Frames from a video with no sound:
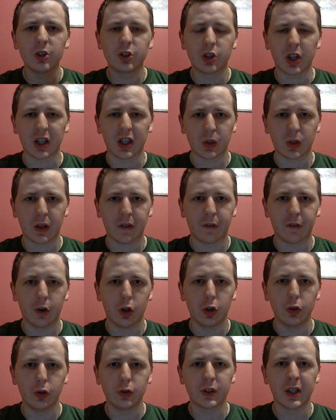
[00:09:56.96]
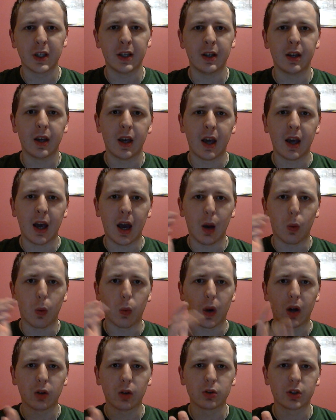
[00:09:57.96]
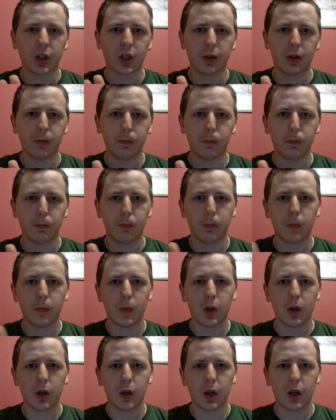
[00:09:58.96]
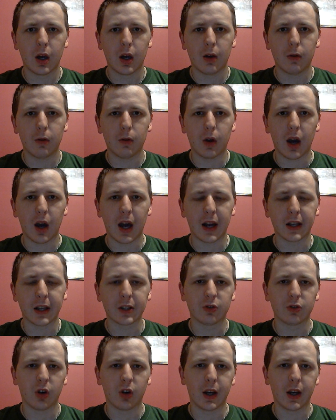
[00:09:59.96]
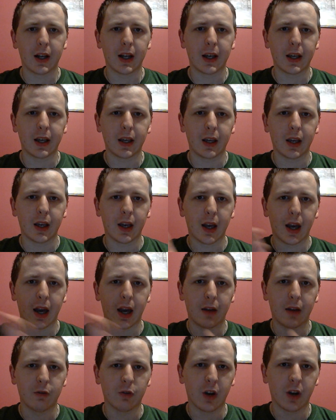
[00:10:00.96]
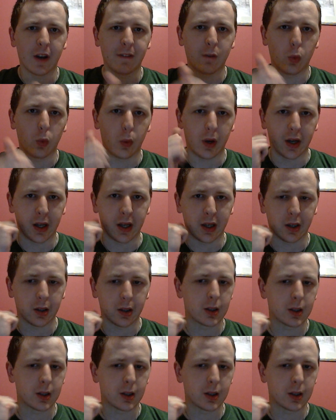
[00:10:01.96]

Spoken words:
Jack Swagger for losing, and well done, Alex Riley and Ray for winning.